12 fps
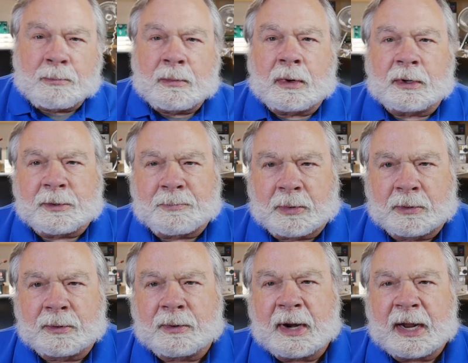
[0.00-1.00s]
are
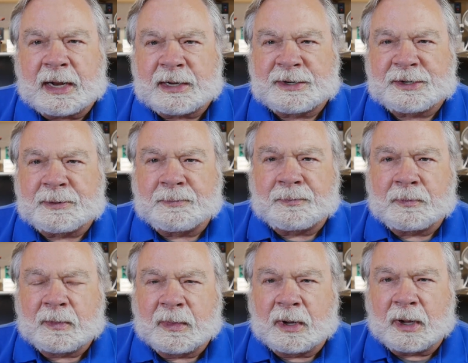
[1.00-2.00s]
multiple grades
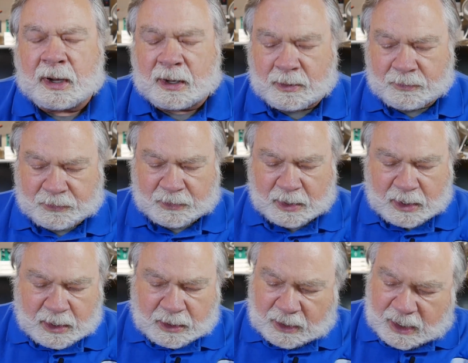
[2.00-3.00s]
of
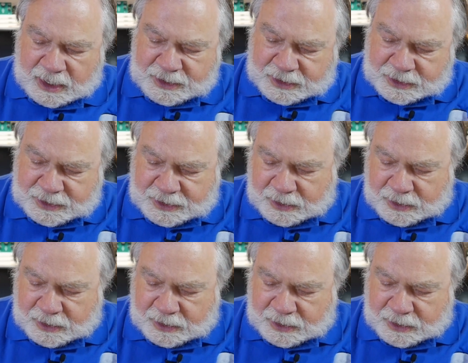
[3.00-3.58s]
license.